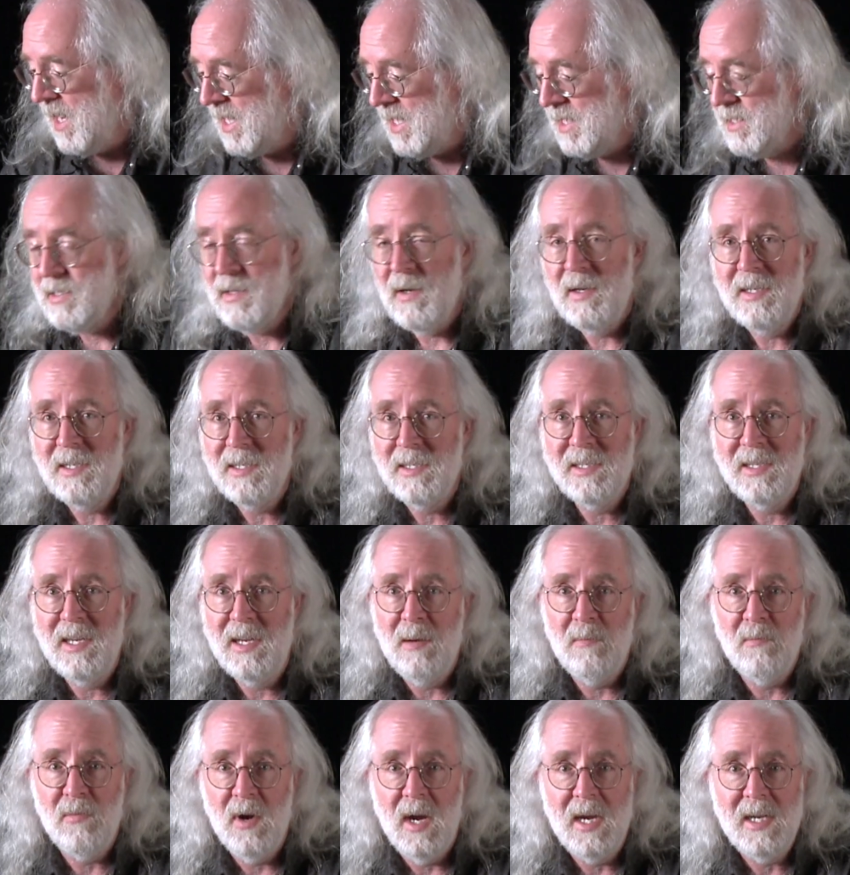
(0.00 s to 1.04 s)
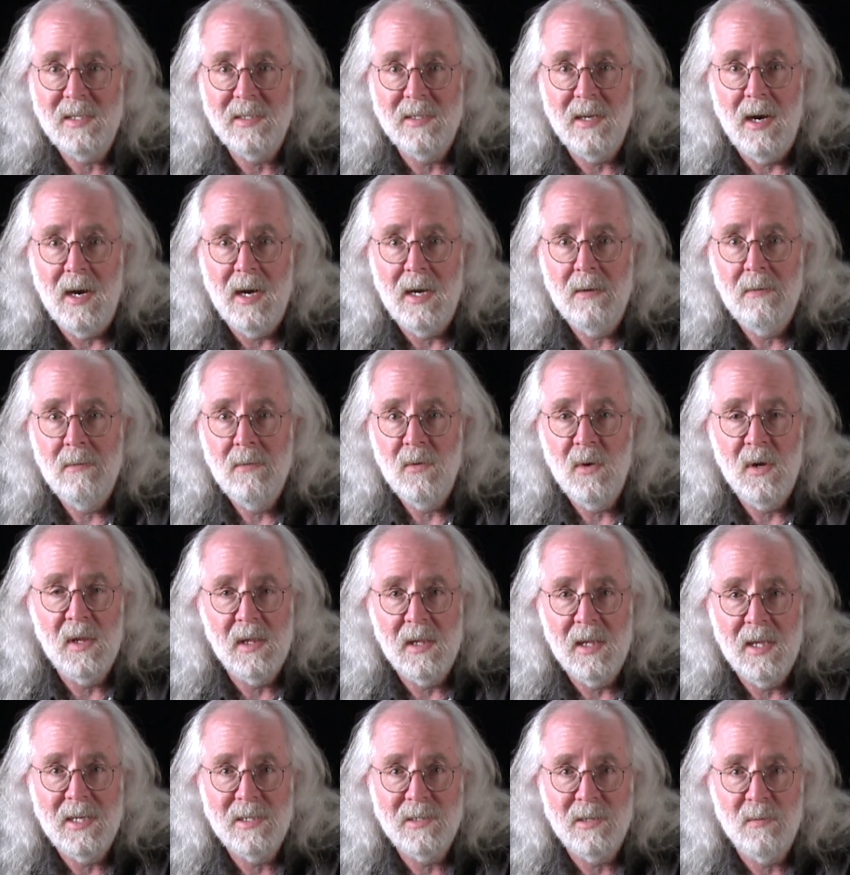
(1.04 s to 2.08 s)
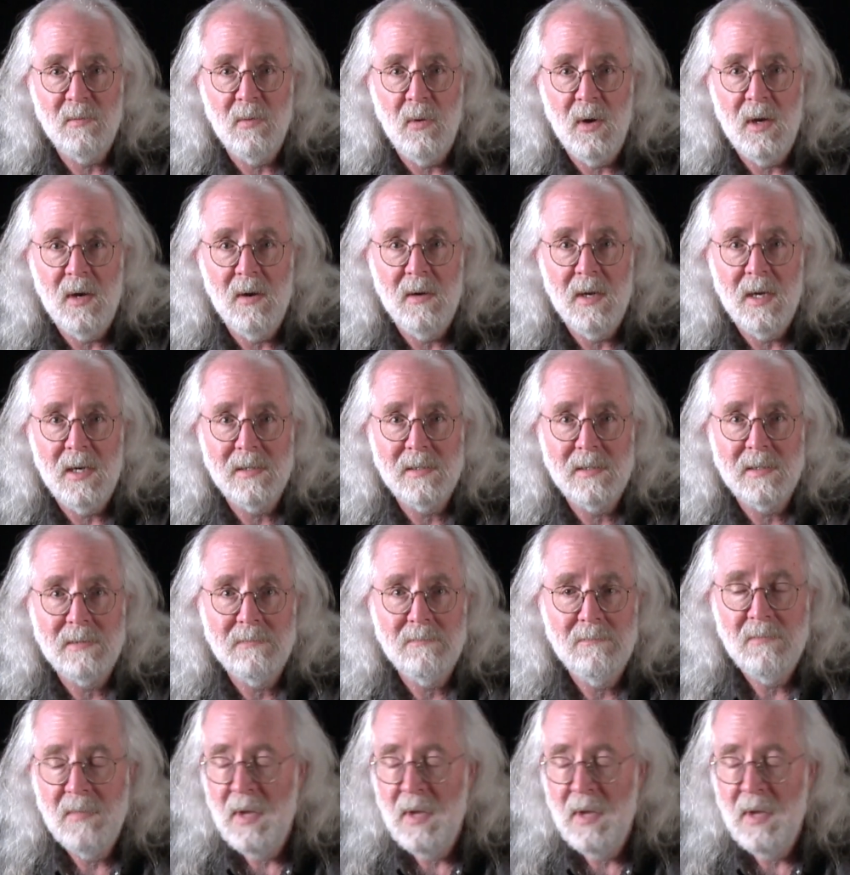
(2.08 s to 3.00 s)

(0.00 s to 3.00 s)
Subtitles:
and so I just see a bright dot where the laser pointer hits.